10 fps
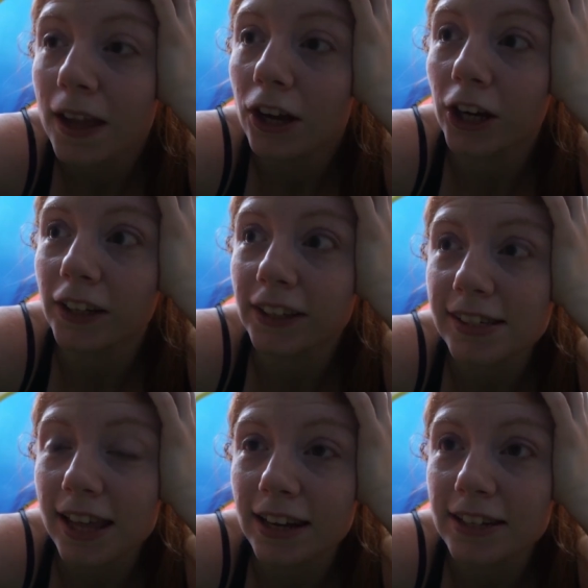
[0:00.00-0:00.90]
Carly
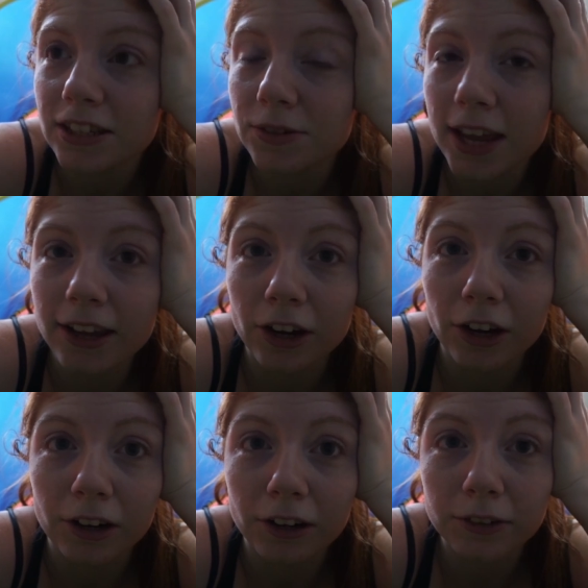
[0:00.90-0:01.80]
decided to take
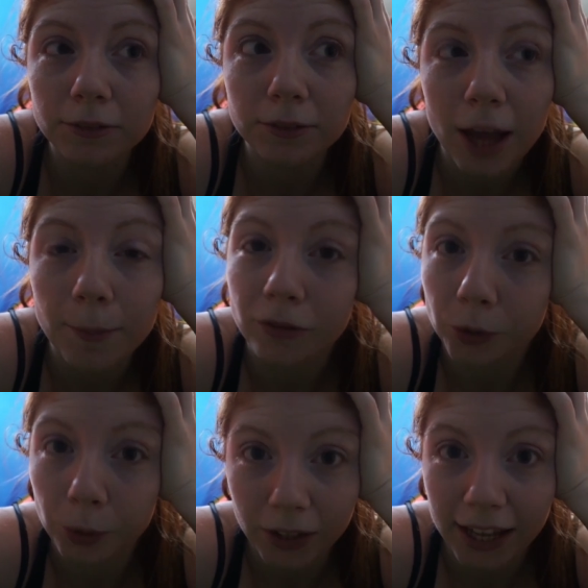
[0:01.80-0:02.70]
her cup of
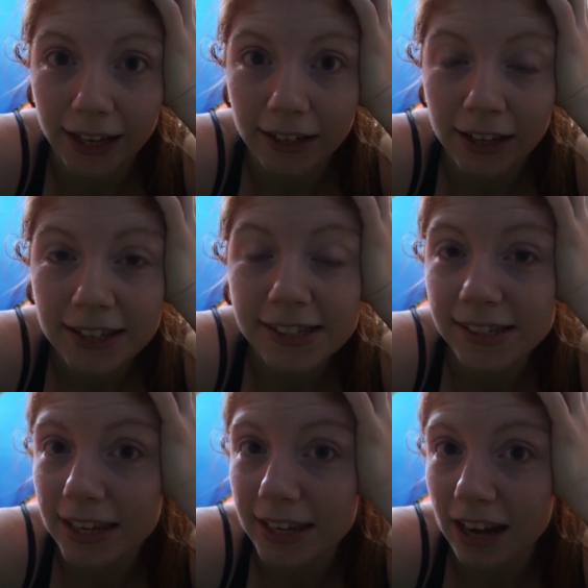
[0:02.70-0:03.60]
Kool-Aid,
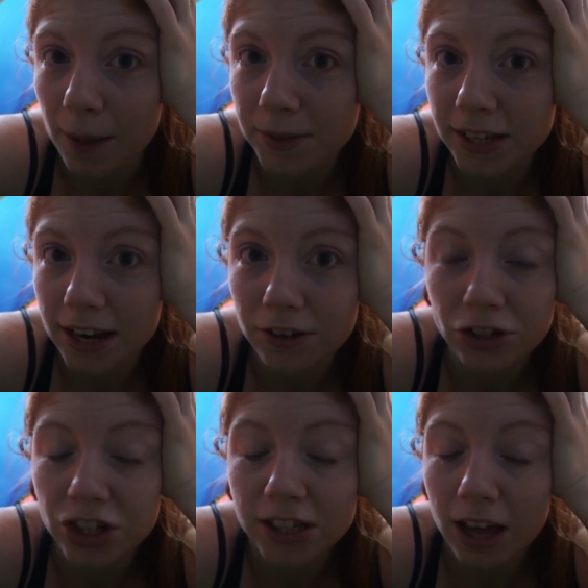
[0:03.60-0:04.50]
sneak it upstairs.
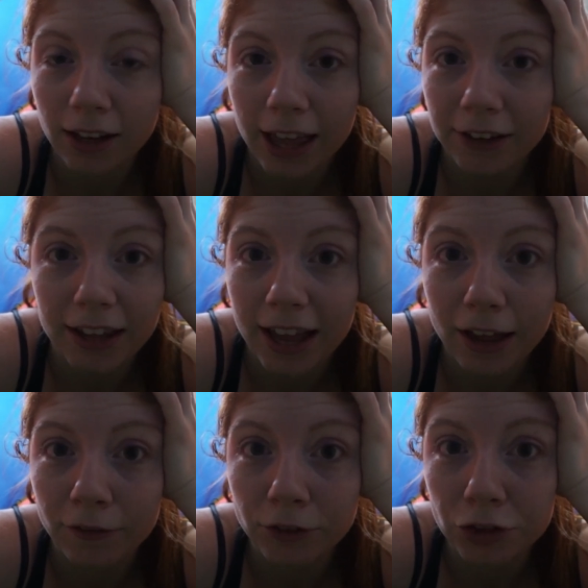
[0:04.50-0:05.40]
She's not allowed to
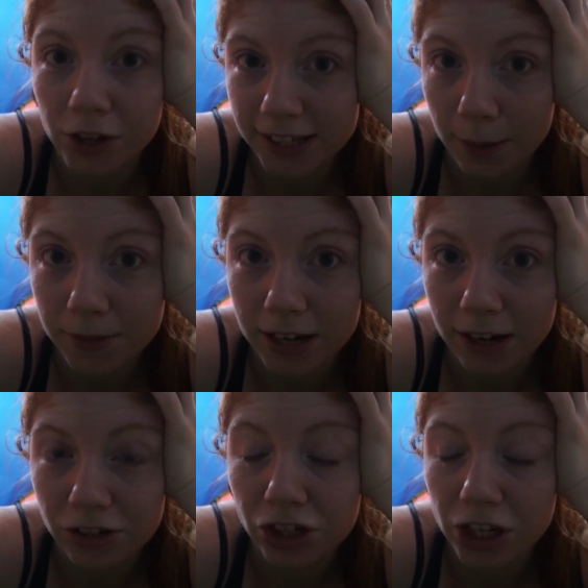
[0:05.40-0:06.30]
have drinks
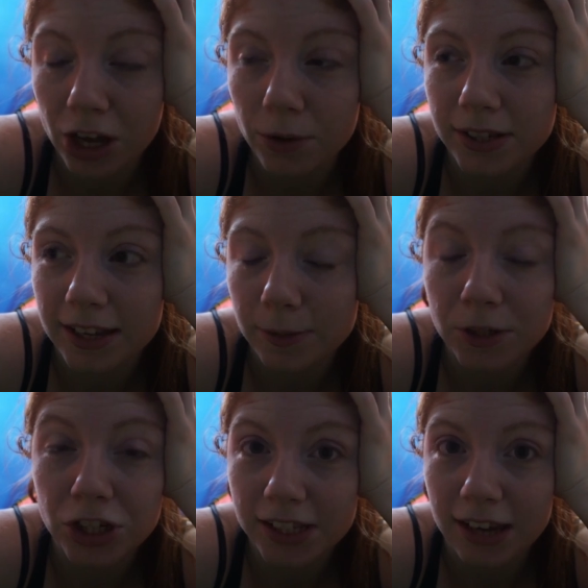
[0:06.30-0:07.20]
upstairs, and she knows this, but
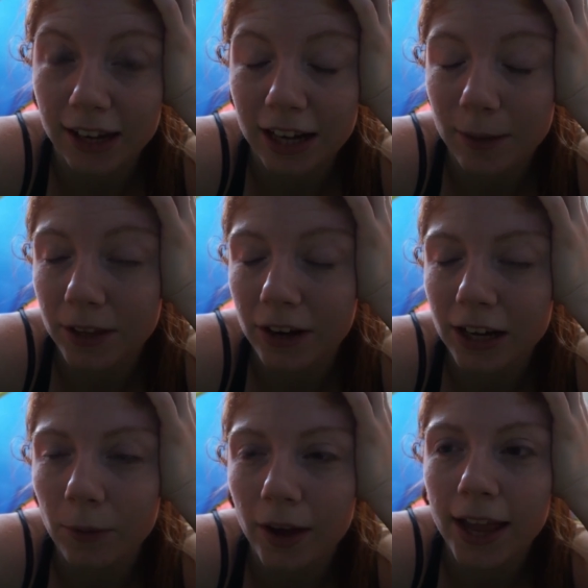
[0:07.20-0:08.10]
she snuck it up there
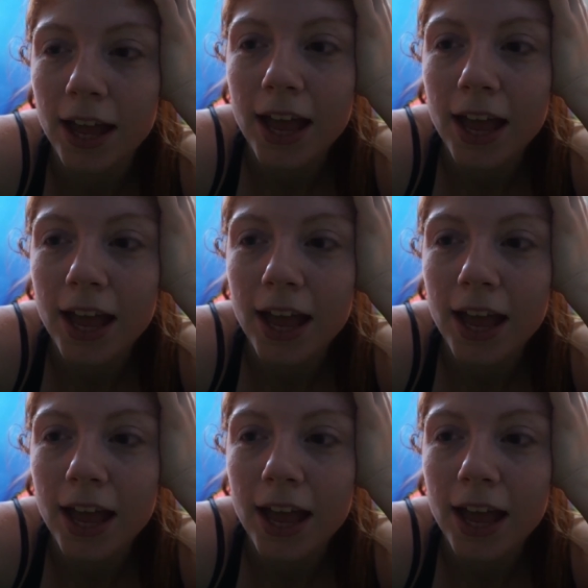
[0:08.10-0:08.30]
anyway.